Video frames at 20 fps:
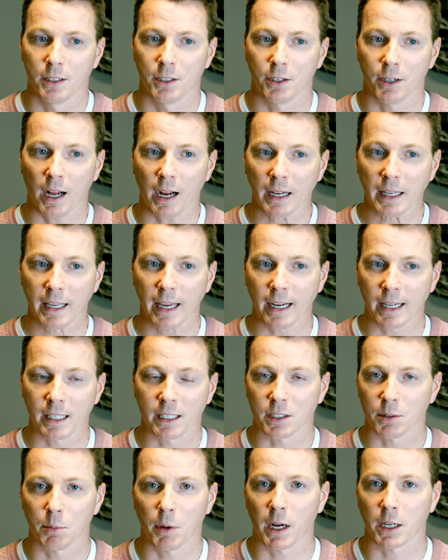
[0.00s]
you're not
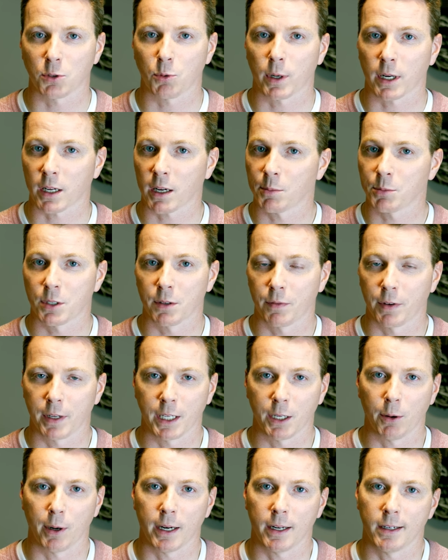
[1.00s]
getting as much when it comes to
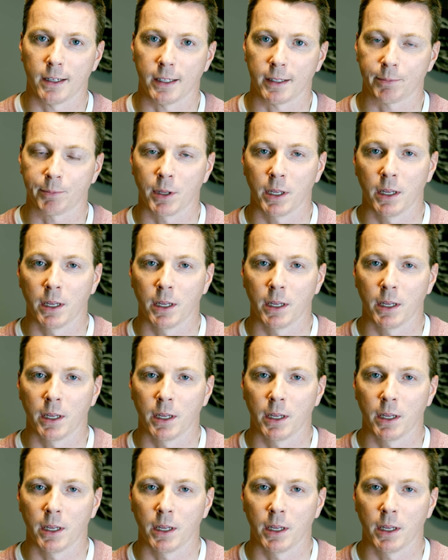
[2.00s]
video editing.